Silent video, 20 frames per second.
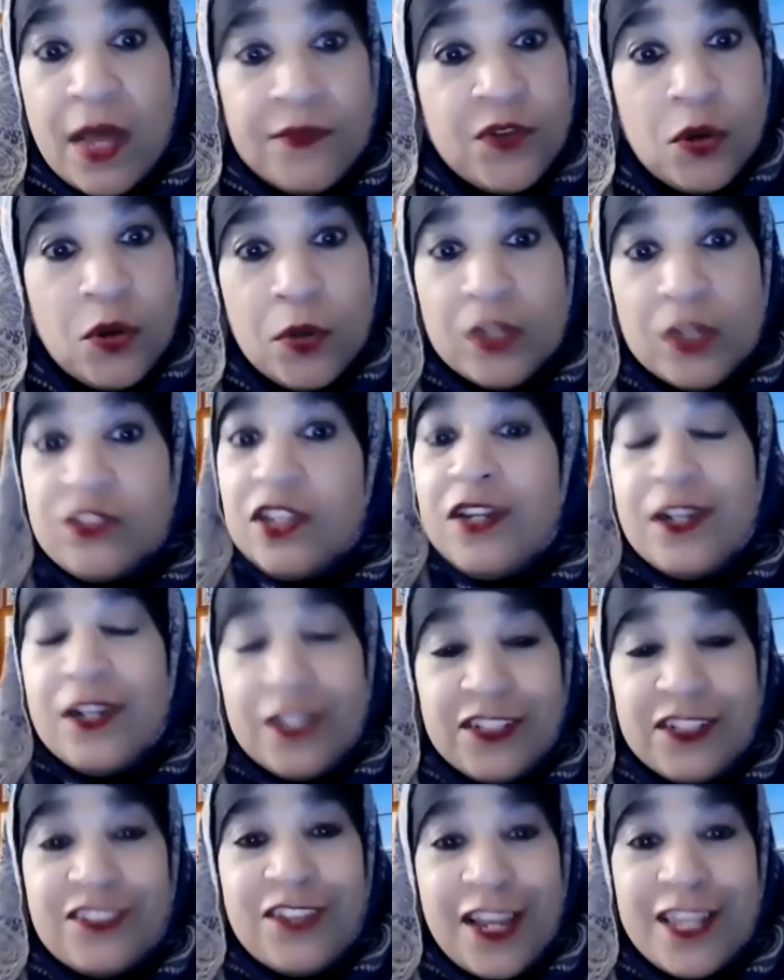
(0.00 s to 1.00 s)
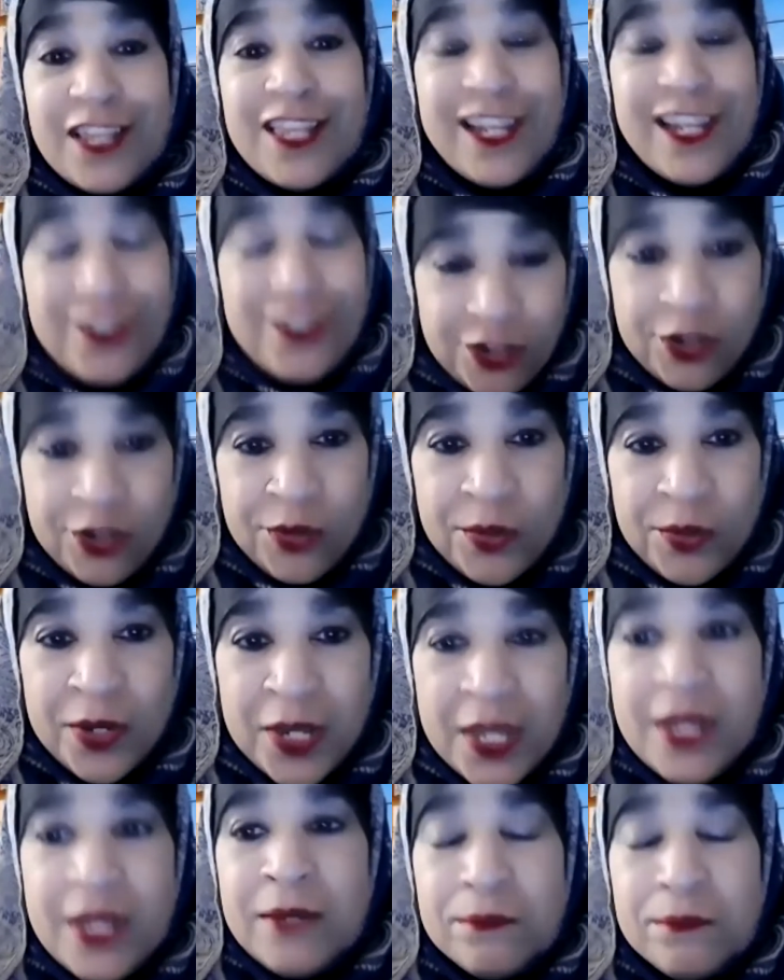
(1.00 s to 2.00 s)
Of course, they're going to say they do.
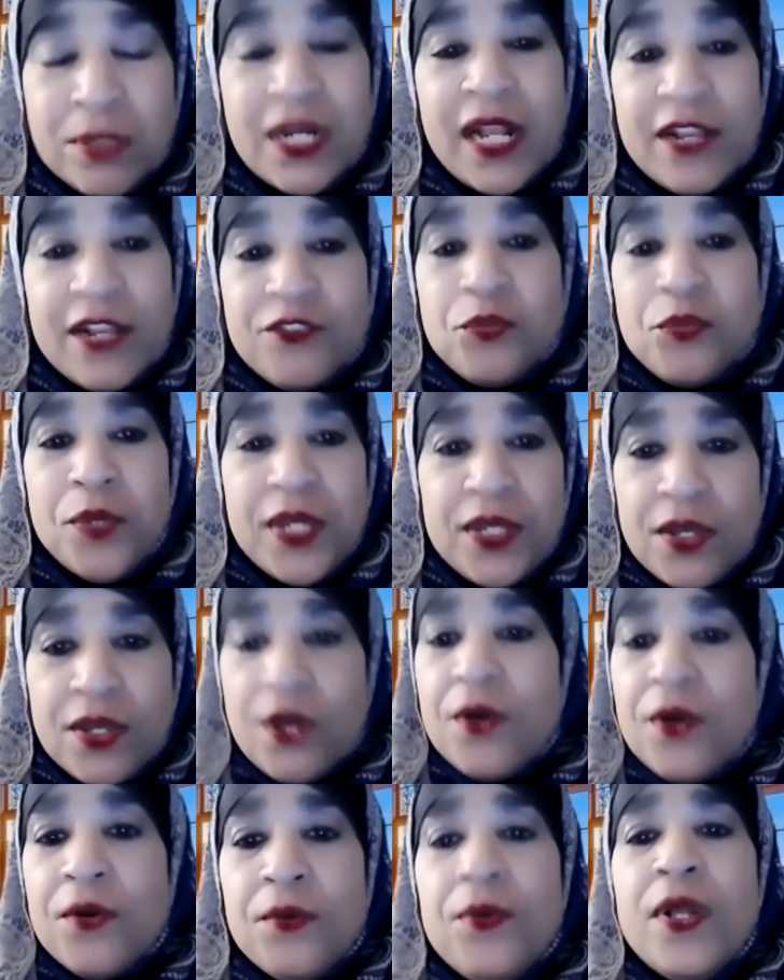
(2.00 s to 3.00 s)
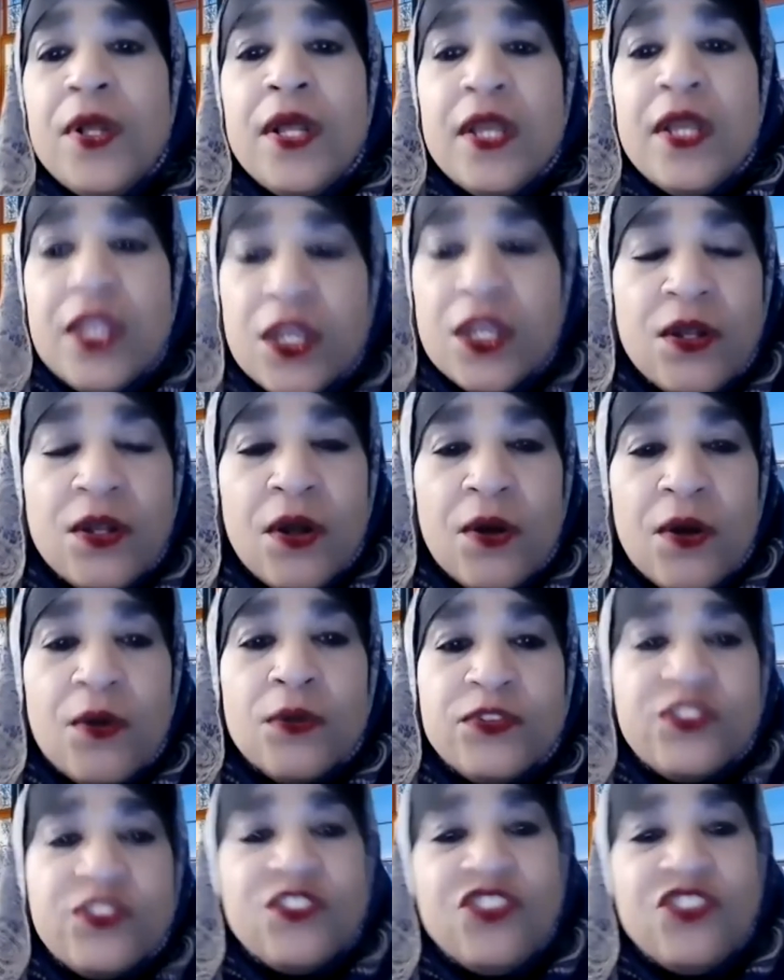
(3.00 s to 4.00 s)
But as we know,
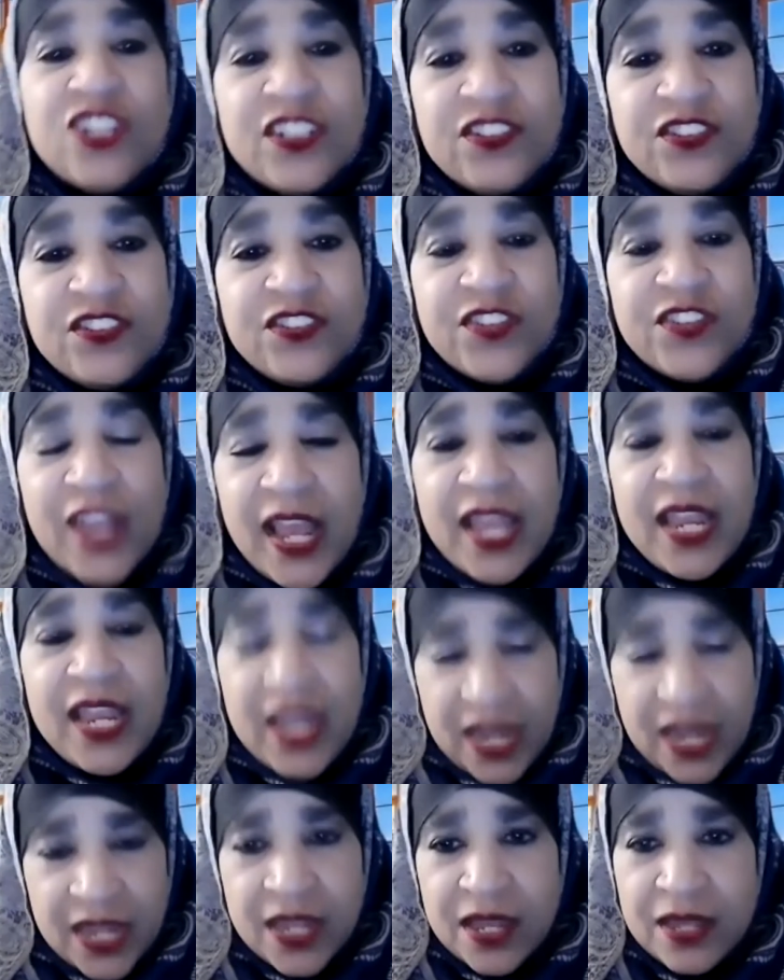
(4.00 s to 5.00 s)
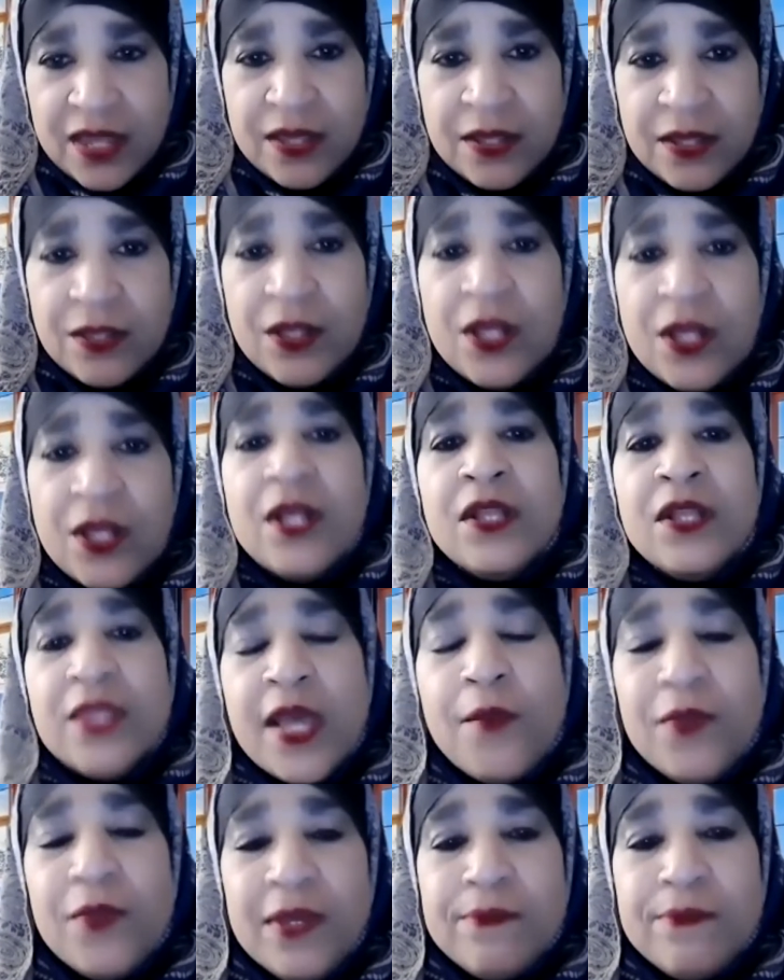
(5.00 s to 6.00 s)
just saying
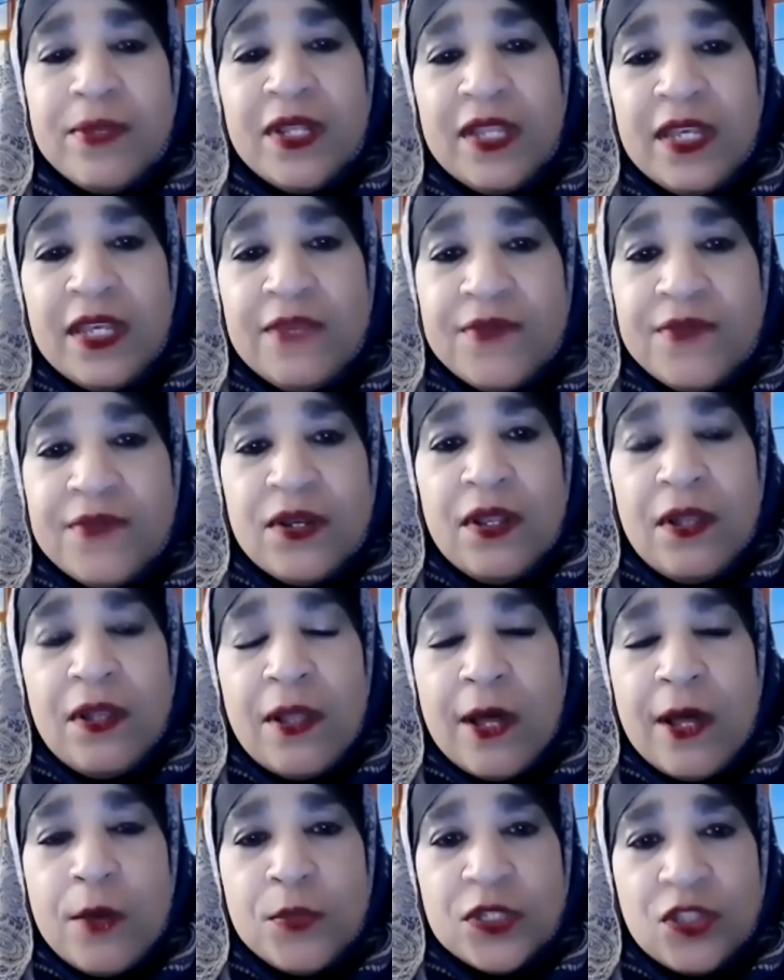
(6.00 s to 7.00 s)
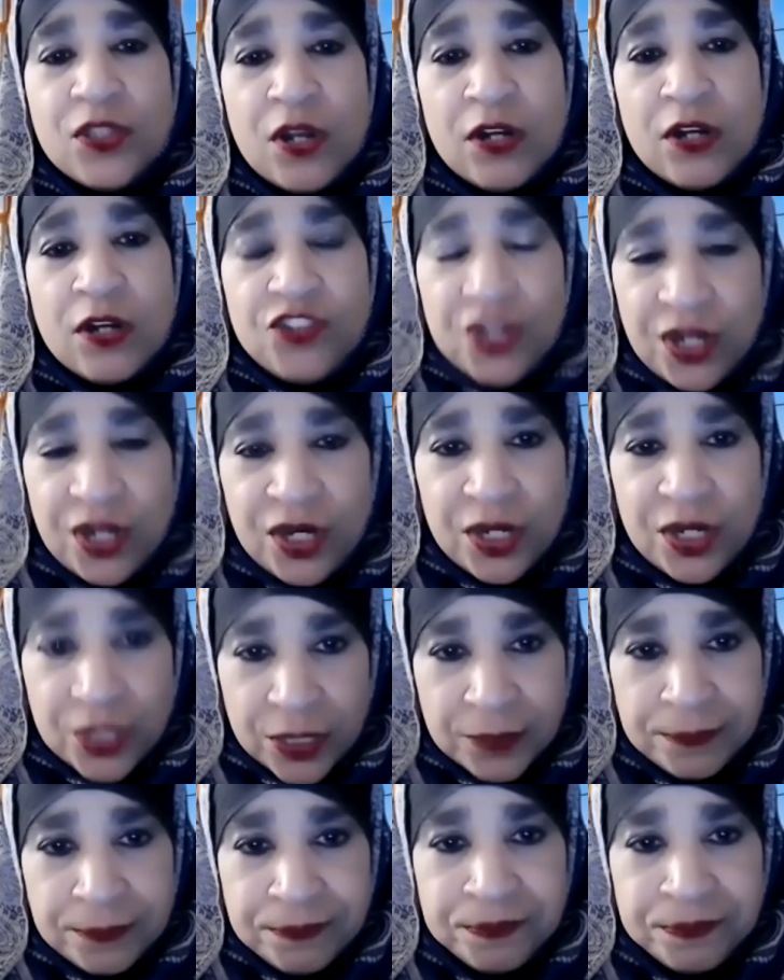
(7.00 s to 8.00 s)
that we believe in Allah with our
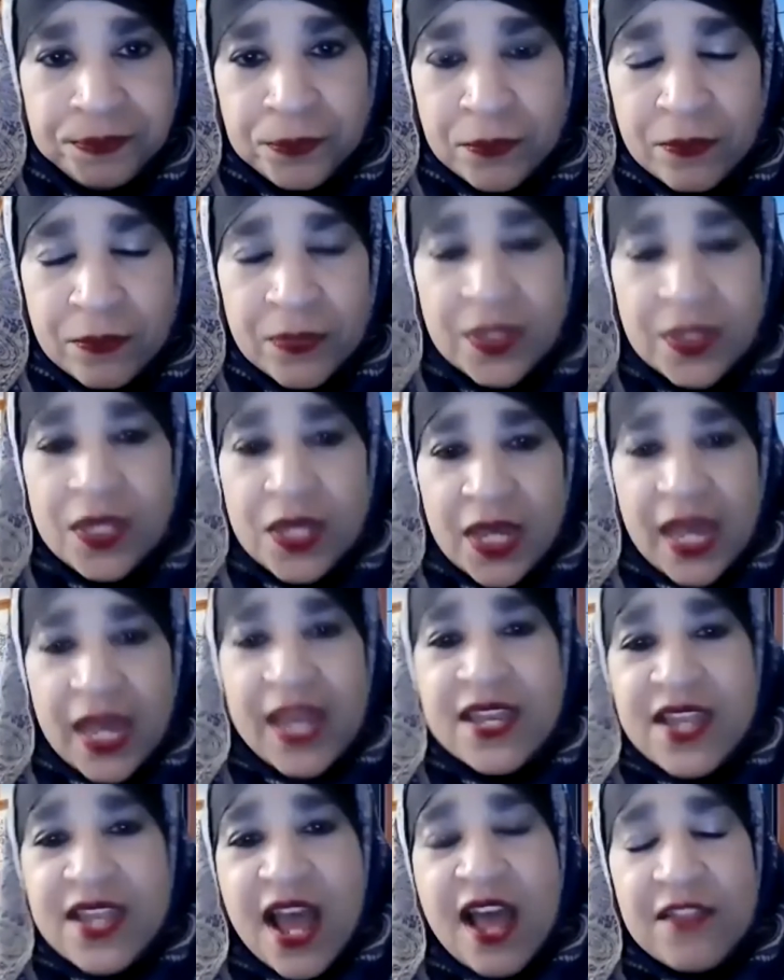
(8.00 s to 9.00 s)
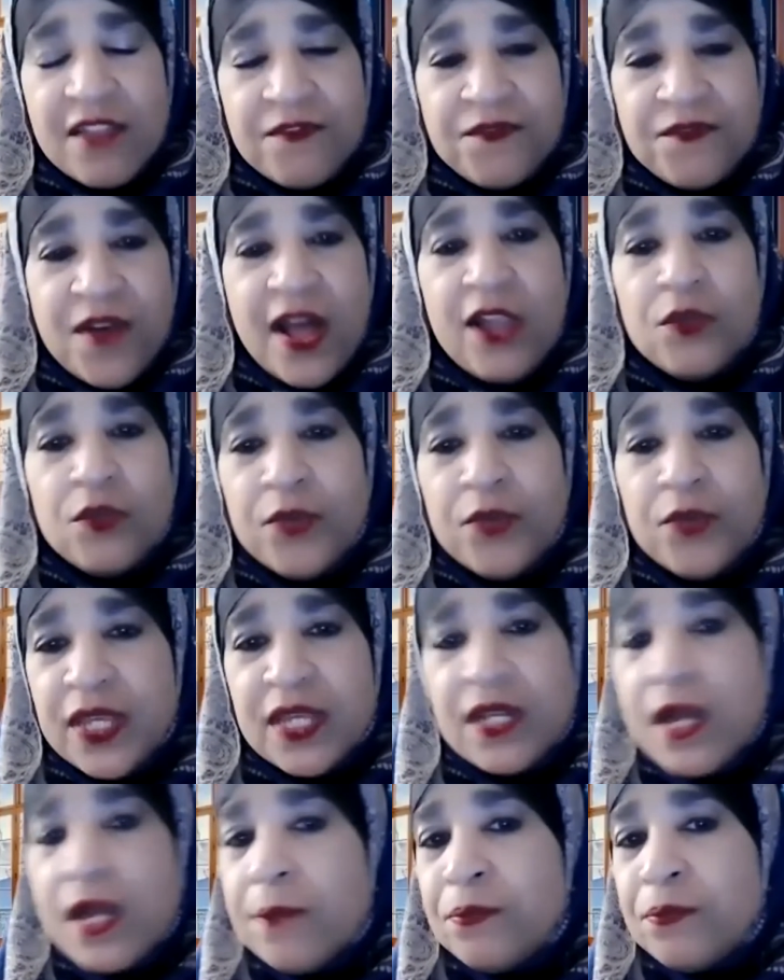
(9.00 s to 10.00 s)
tongue and not following
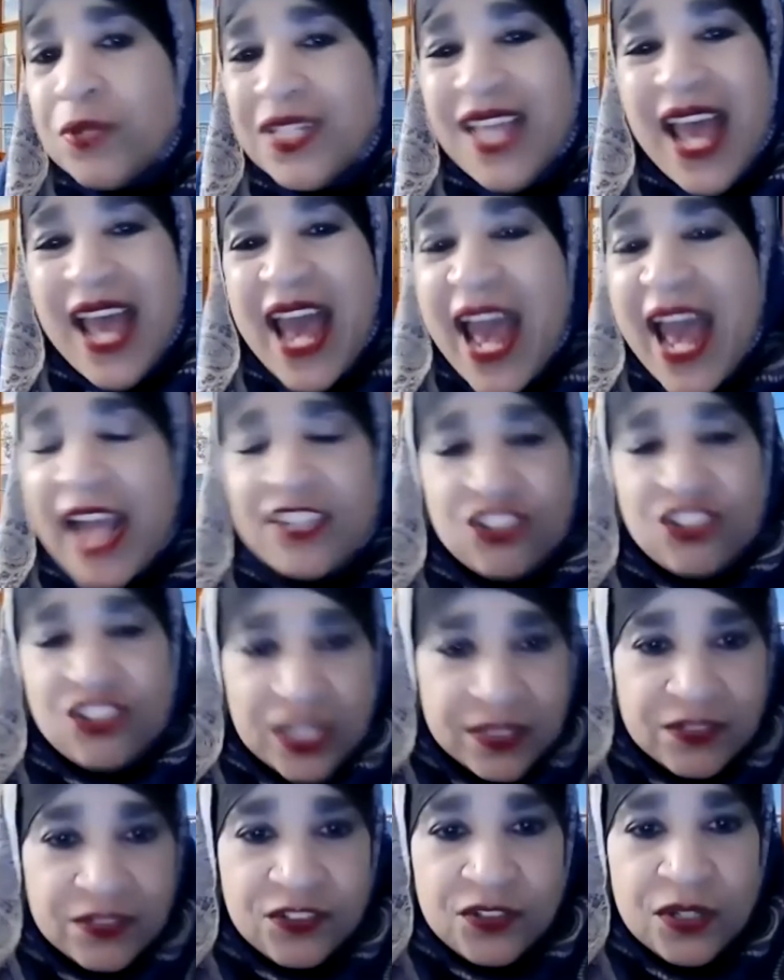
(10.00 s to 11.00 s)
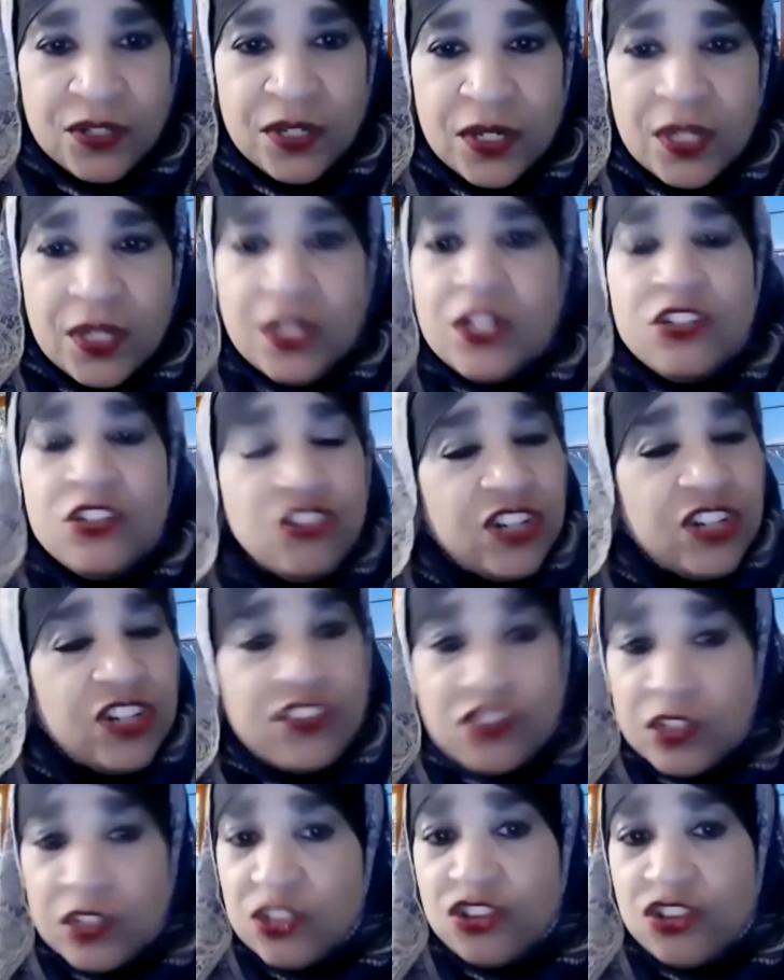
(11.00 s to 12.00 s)
it up with actions
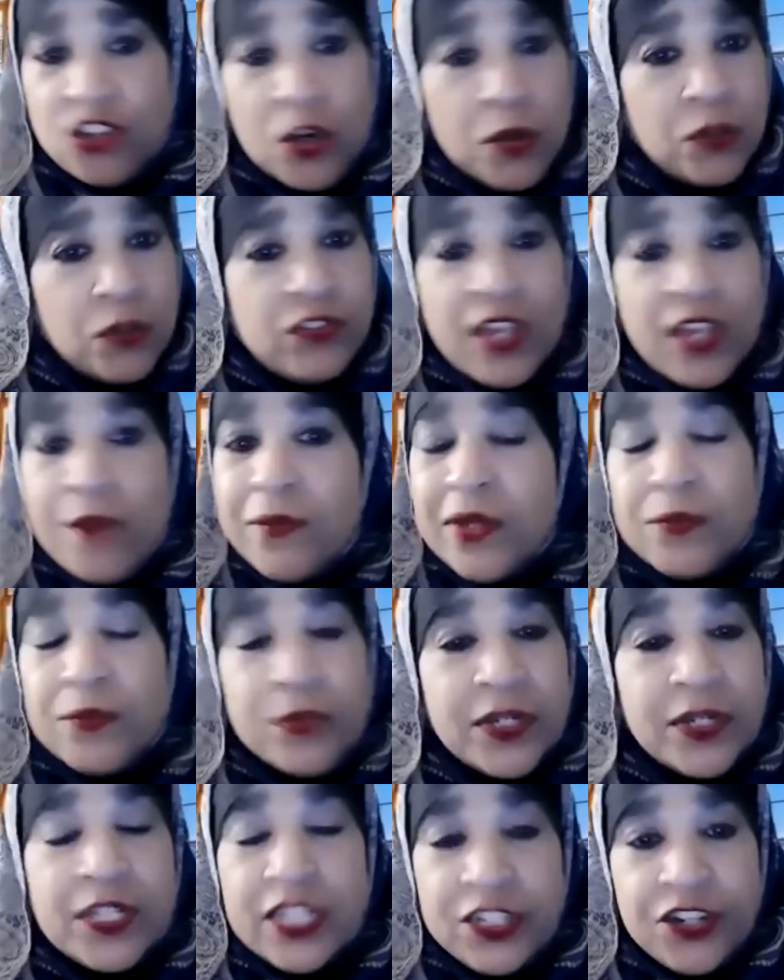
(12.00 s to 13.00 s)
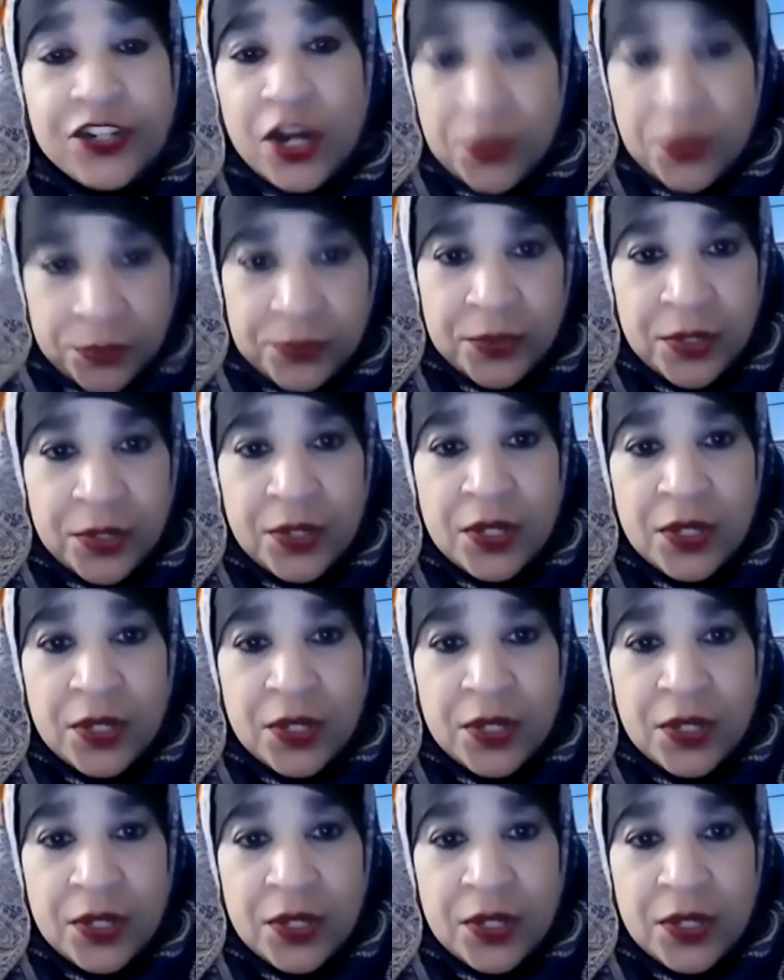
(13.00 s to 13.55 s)
just shows that we really don't.